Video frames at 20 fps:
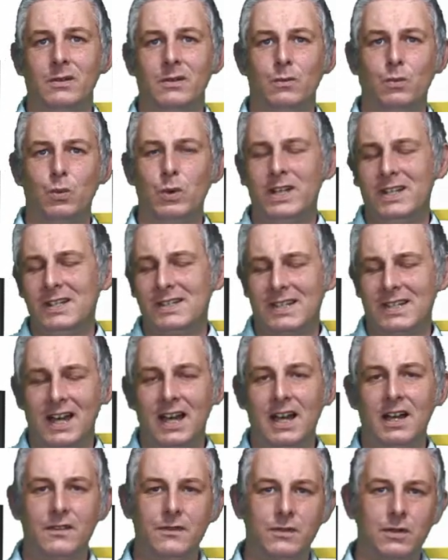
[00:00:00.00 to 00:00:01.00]
winter
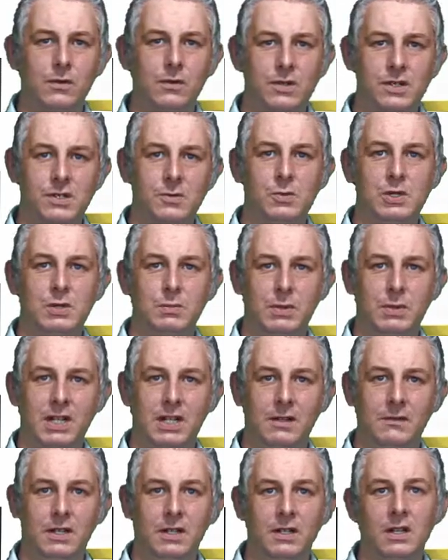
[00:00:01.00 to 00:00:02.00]
and the Christmas
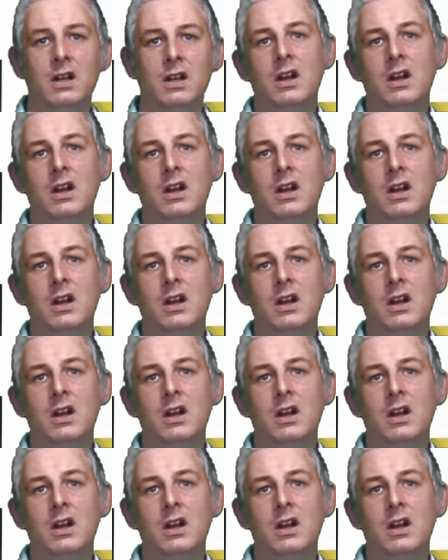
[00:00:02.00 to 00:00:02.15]
period,